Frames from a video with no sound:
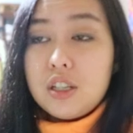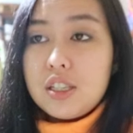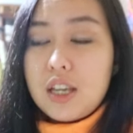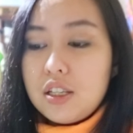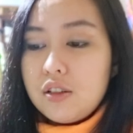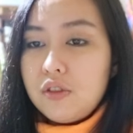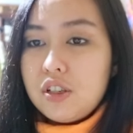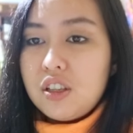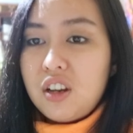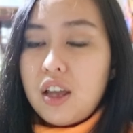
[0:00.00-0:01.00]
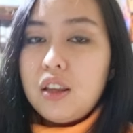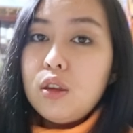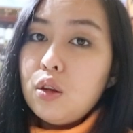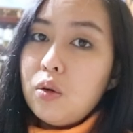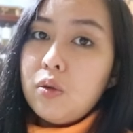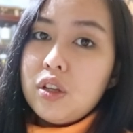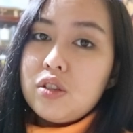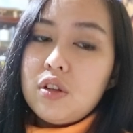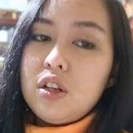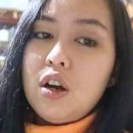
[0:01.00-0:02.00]
The size of this thread, no,
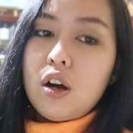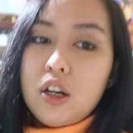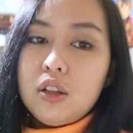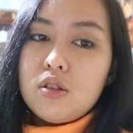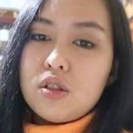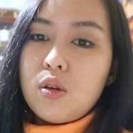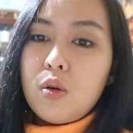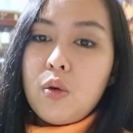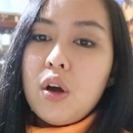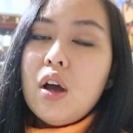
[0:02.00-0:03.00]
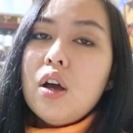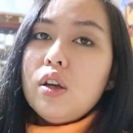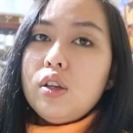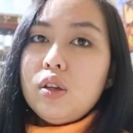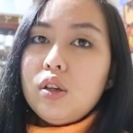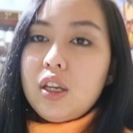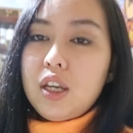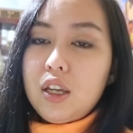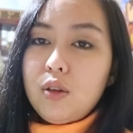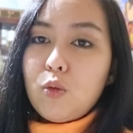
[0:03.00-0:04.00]
it's really hard to sew
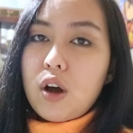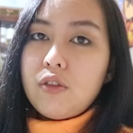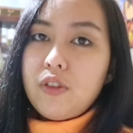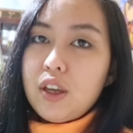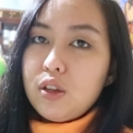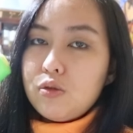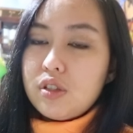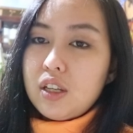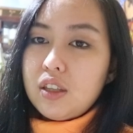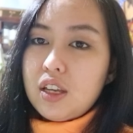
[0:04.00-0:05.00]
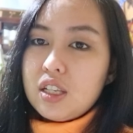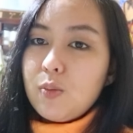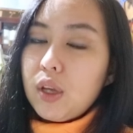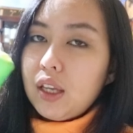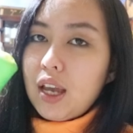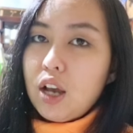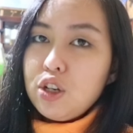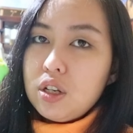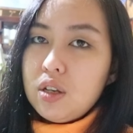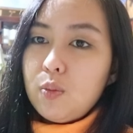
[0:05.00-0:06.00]
in HUAFENG using this. But I
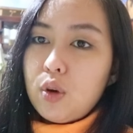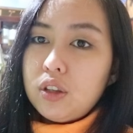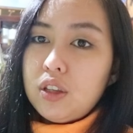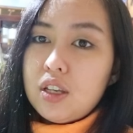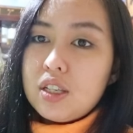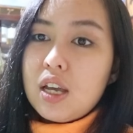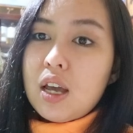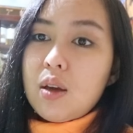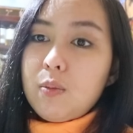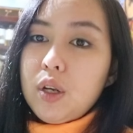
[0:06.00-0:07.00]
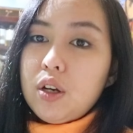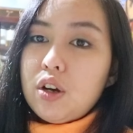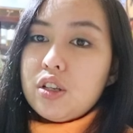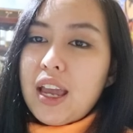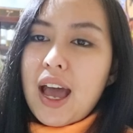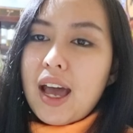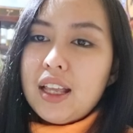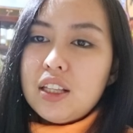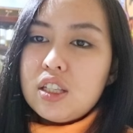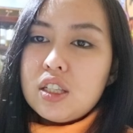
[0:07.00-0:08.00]
actually bought this because I
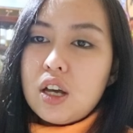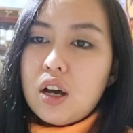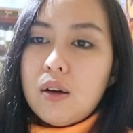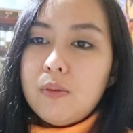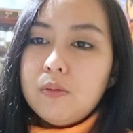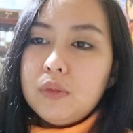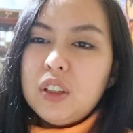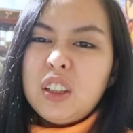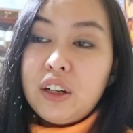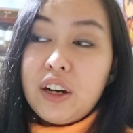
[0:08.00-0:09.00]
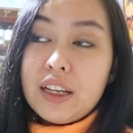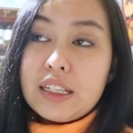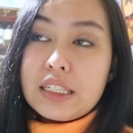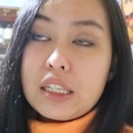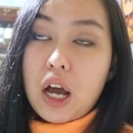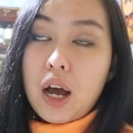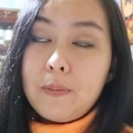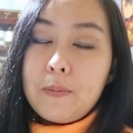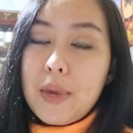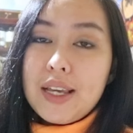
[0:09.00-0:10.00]
had some tricks
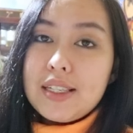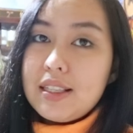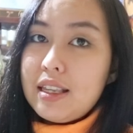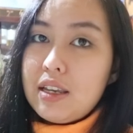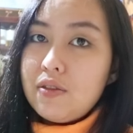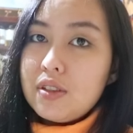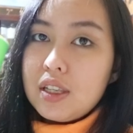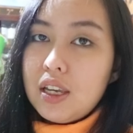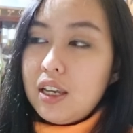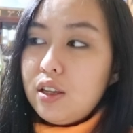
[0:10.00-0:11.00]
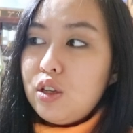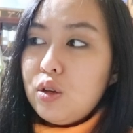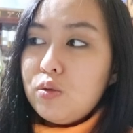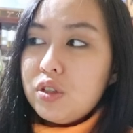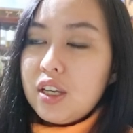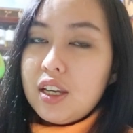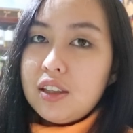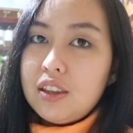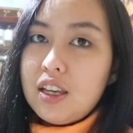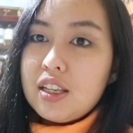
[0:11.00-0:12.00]
up my sleeves in
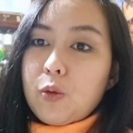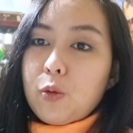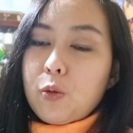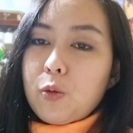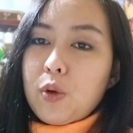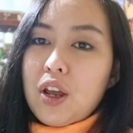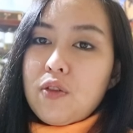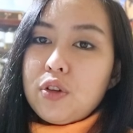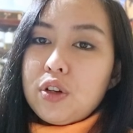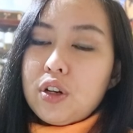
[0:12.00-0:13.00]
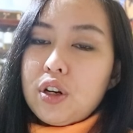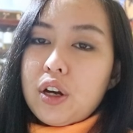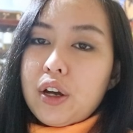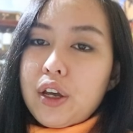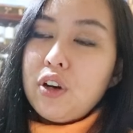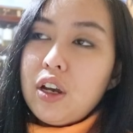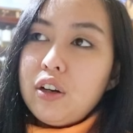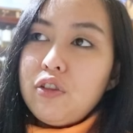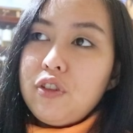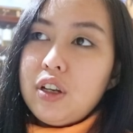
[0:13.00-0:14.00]
using this. Whenever I
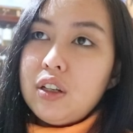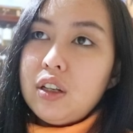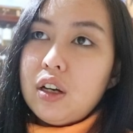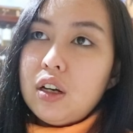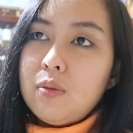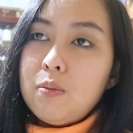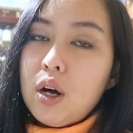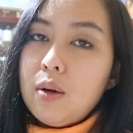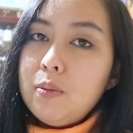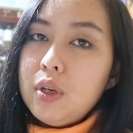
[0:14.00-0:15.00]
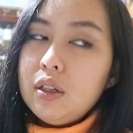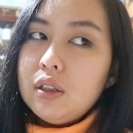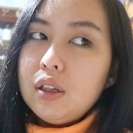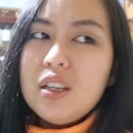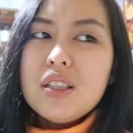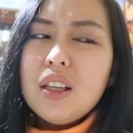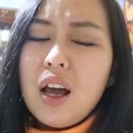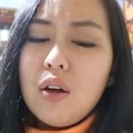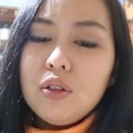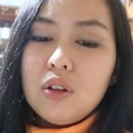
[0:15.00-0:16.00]
refill a bob, is that
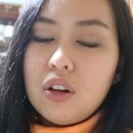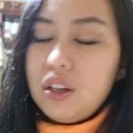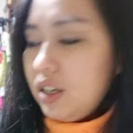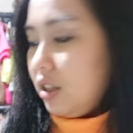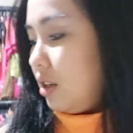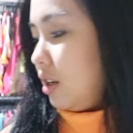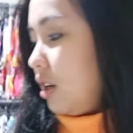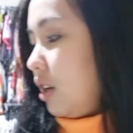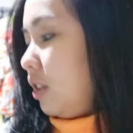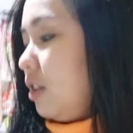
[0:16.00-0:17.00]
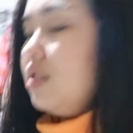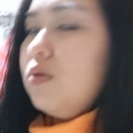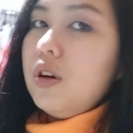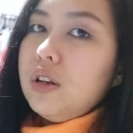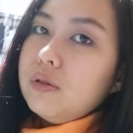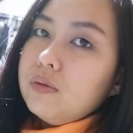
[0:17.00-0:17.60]
how you call it? This one,